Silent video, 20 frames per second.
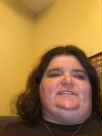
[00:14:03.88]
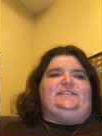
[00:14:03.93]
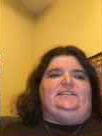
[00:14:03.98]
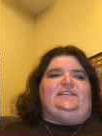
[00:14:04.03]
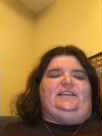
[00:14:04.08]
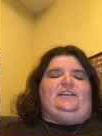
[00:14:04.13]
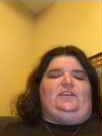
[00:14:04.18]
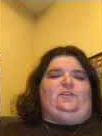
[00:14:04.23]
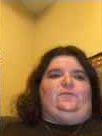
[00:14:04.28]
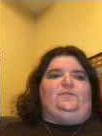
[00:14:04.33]
to
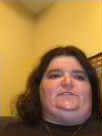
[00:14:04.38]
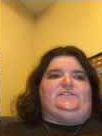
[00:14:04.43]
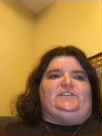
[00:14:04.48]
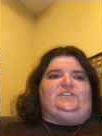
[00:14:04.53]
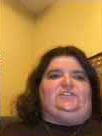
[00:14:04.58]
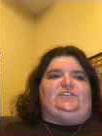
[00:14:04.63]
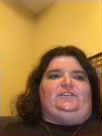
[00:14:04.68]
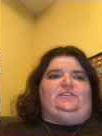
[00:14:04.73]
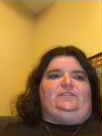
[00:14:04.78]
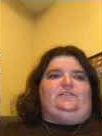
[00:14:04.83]
the
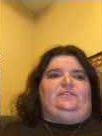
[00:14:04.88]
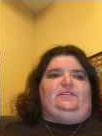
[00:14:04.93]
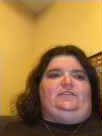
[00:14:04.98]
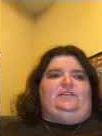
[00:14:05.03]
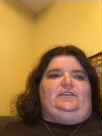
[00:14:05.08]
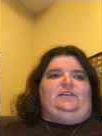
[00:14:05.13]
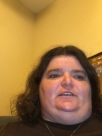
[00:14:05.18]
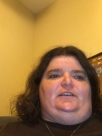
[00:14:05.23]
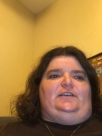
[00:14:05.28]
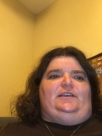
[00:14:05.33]
Inquisition.
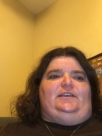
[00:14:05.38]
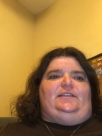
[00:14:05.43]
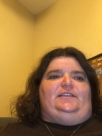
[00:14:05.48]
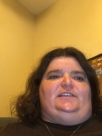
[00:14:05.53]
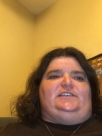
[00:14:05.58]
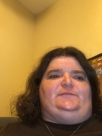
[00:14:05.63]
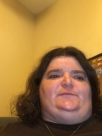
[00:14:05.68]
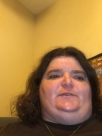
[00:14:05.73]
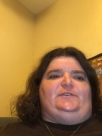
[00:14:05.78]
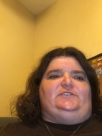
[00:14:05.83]

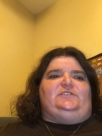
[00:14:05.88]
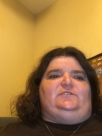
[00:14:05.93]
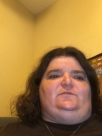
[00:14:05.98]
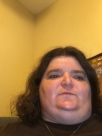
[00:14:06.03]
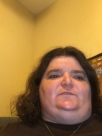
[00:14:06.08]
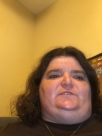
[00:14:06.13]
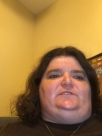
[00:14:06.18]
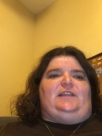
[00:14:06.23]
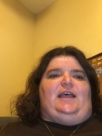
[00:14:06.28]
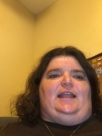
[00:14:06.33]
This person
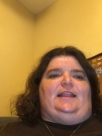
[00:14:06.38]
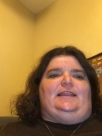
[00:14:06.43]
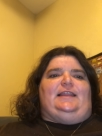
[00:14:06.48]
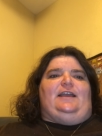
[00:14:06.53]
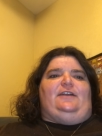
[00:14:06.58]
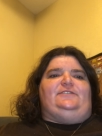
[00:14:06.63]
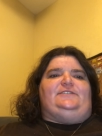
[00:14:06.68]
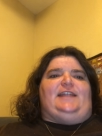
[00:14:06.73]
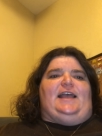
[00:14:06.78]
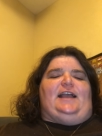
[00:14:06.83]
was not
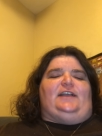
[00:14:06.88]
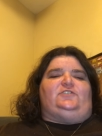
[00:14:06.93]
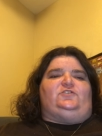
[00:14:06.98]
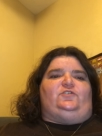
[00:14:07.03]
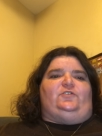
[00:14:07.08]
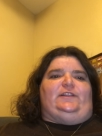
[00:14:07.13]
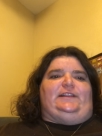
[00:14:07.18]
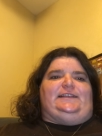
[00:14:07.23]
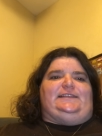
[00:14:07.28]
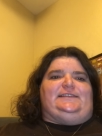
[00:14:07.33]
allowed to
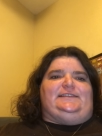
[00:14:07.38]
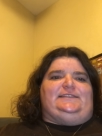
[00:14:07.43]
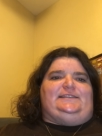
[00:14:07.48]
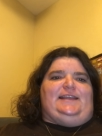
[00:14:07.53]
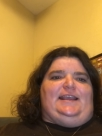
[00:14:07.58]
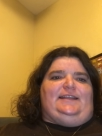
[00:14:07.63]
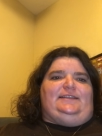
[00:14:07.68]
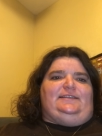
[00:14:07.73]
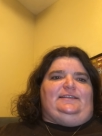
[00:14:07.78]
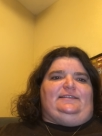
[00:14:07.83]
actually
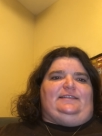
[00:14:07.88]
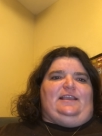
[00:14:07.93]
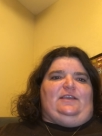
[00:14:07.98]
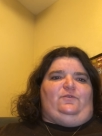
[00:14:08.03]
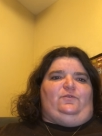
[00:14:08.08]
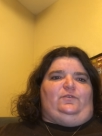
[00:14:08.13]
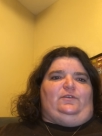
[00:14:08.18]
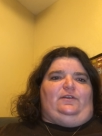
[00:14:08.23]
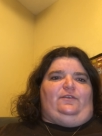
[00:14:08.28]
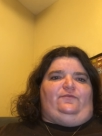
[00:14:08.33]
state that they
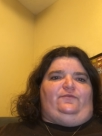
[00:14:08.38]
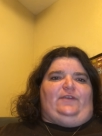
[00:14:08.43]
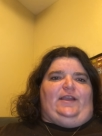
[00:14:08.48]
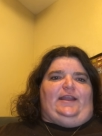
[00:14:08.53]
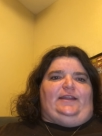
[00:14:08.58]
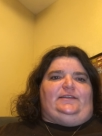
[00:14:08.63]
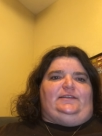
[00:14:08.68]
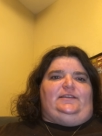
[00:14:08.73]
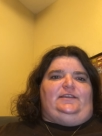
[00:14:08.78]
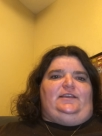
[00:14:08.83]
were a
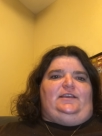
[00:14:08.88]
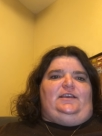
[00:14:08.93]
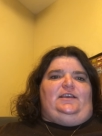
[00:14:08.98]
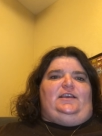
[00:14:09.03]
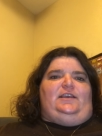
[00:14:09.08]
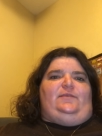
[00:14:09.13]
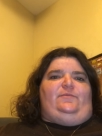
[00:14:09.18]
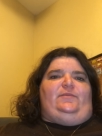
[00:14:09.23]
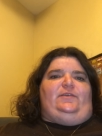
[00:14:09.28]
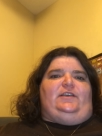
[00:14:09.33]
friend,
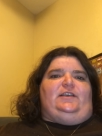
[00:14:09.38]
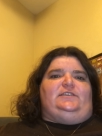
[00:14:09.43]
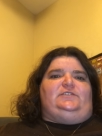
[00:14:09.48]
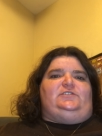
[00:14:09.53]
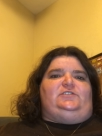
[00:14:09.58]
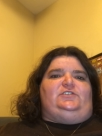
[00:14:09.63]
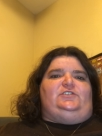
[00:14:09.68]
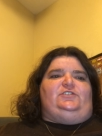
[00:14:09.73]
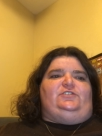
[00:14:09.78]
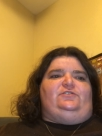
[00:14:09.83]

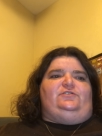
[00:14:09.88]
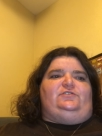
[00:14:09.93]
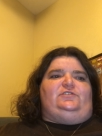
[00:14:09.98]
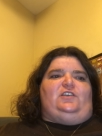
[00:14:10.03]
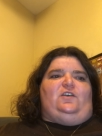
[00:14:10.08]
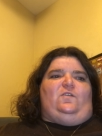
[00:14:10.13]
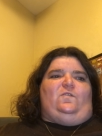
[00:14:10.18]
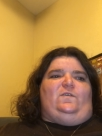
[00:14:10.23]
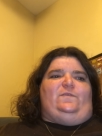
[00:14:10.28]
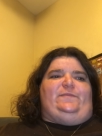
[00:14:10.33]
because to do
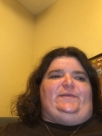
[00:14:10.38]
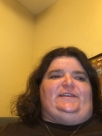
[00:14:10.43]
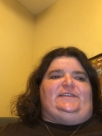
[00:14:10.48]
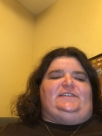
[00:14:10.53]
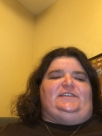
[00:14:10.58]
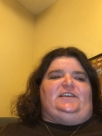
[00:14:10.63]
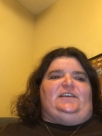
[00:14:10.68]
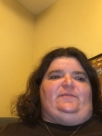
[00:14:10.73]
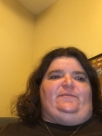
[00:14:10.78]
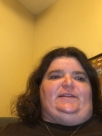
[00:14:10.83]
so would be
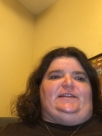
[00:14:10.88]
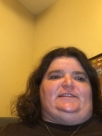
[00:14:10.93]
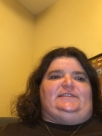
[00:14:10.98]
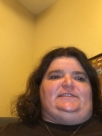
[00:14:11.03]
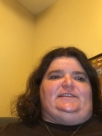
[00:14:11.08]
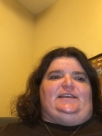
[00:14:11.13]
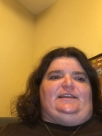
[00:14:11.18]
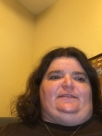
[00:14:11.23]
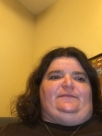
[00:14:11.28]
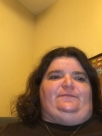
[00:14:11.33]
to commit a
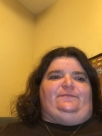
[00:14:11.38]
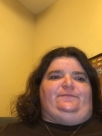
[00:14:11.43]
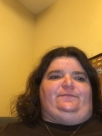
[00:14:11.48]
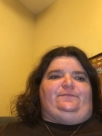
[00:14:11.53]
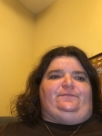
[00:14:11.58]
sin.